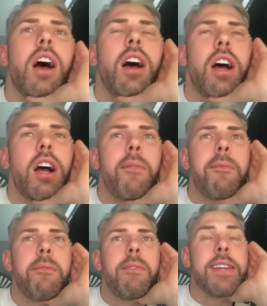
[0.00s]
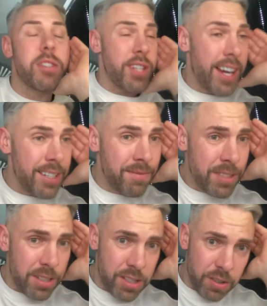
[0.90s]
It's a shame
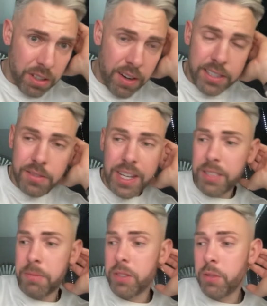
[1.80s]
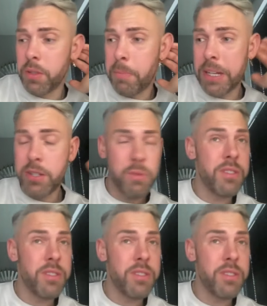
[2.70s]
because you've got the likes of Casper Dunne on the bench, who